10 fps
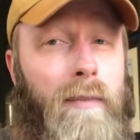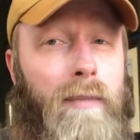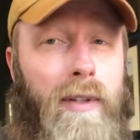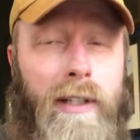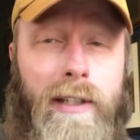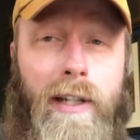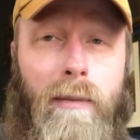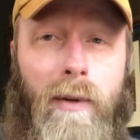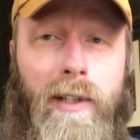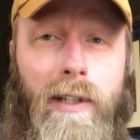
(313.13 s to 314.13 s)
Please tell
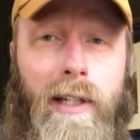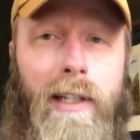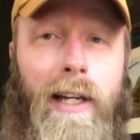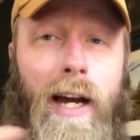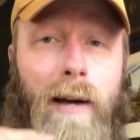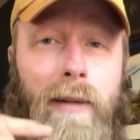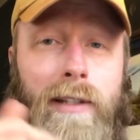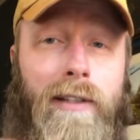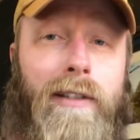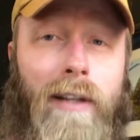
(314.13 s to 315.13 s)
me what you think in the
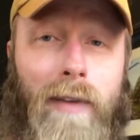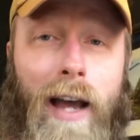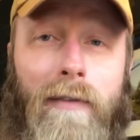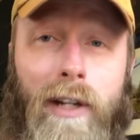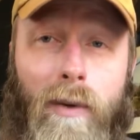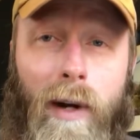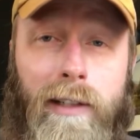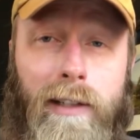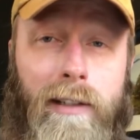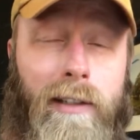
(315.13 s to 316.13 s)
comments. If you have any
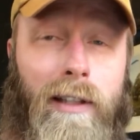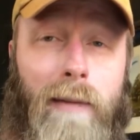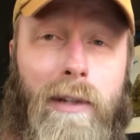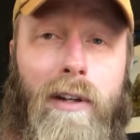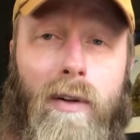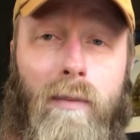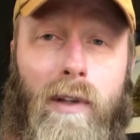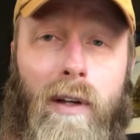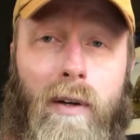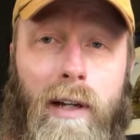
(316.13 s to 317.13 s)
questions, let me know
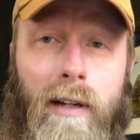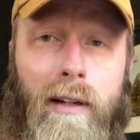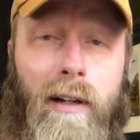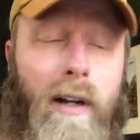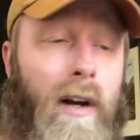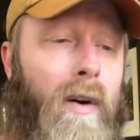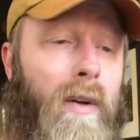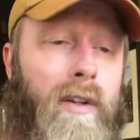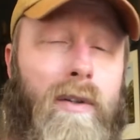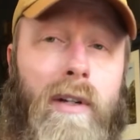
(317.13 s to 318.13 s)
below here.
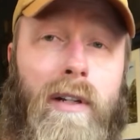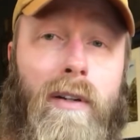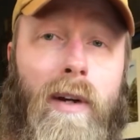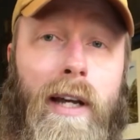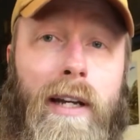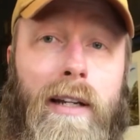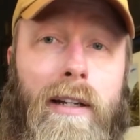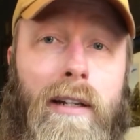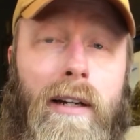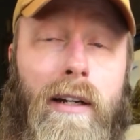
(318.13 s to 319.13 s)
Or you can go ahead
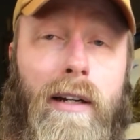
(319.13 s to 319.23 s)
and